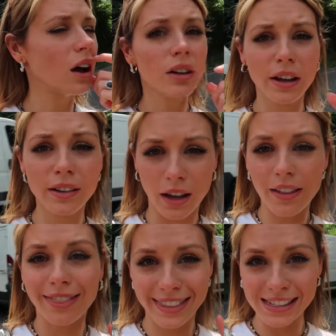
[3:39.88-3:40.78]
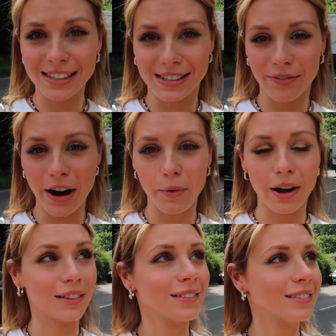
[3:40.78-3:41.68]
Oh no, this is the right
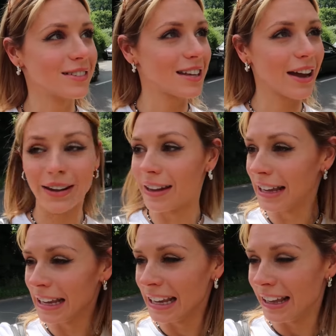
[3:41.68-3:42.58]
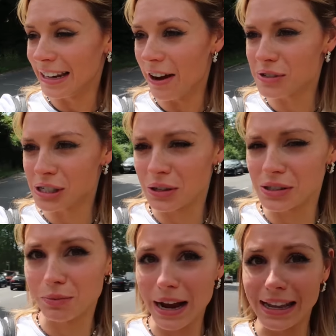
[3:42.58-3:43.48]
one. So now I've just
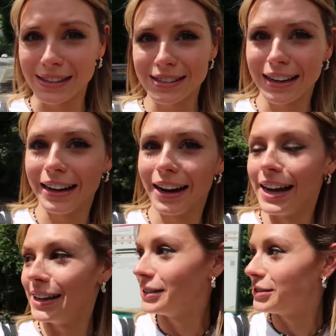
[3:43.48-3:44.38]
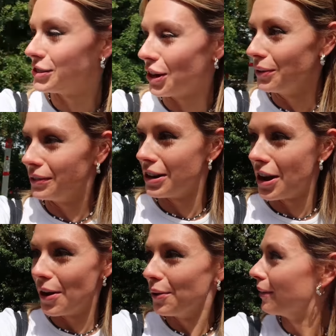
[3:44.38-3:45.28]
got to wait. And I don't
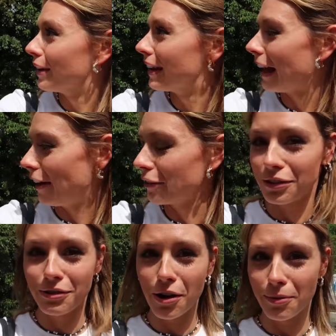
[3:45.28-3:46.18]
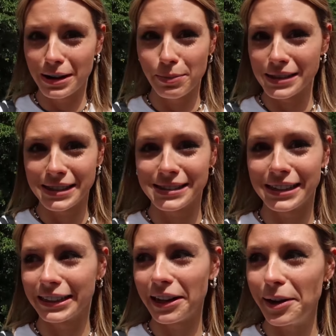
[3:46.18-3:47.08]
know how you know when a bus is
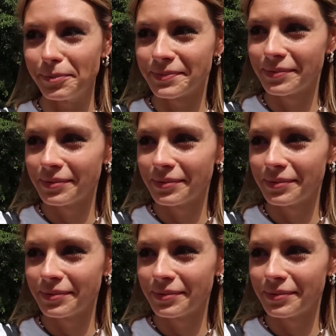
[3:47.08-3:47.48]
gonna come.